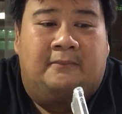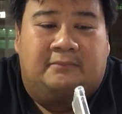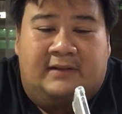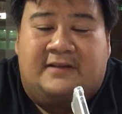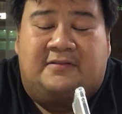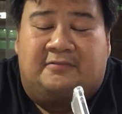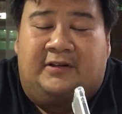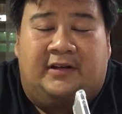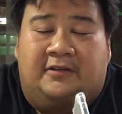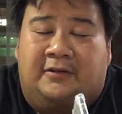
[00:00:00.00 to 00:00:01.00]
That's
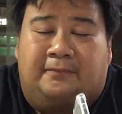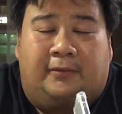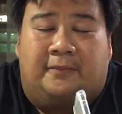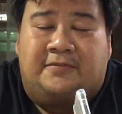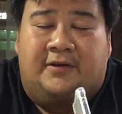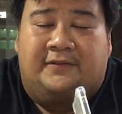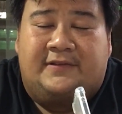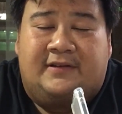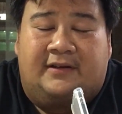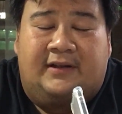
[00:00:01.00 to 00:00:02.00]
really good prompt
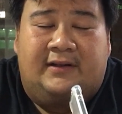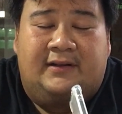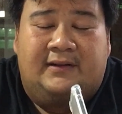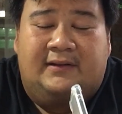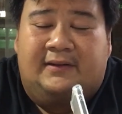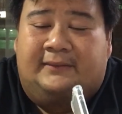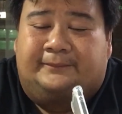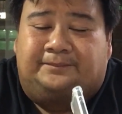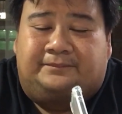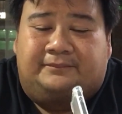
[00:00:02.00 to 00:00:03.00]
service. Okay.
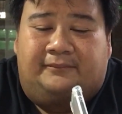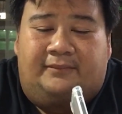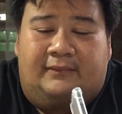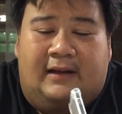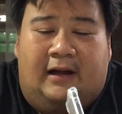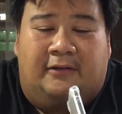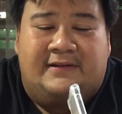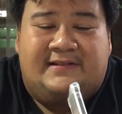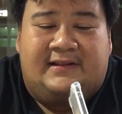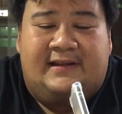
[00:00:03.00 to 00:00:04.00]
How
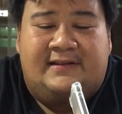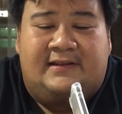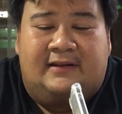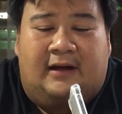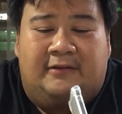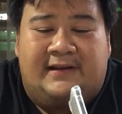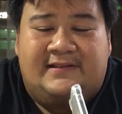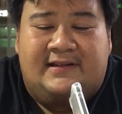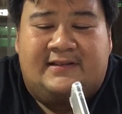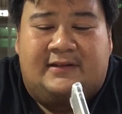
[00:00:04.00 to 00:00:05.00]
is it easy? How
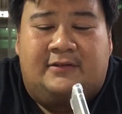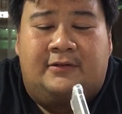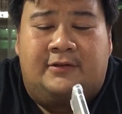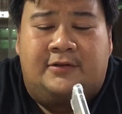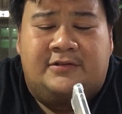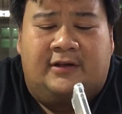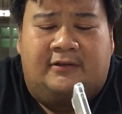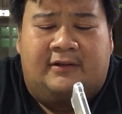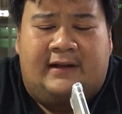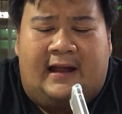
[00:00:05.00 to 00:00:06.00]
easy is it to use
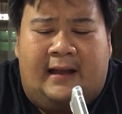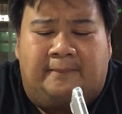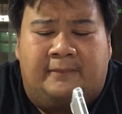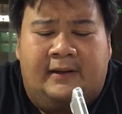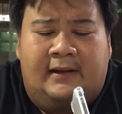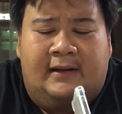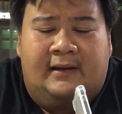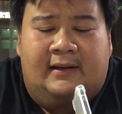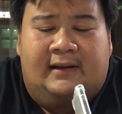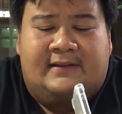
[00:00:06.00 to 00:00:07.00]
the app?
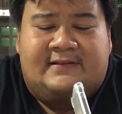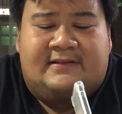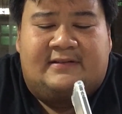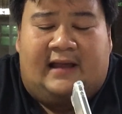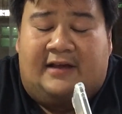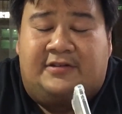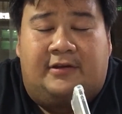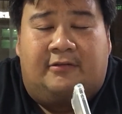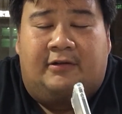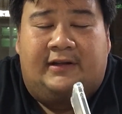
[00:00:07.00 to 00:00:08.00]
It's
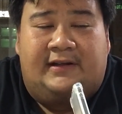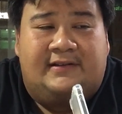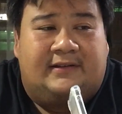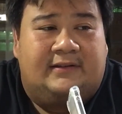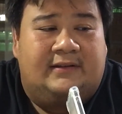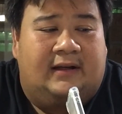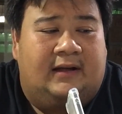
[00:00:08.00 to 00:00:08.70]
actually quite easy.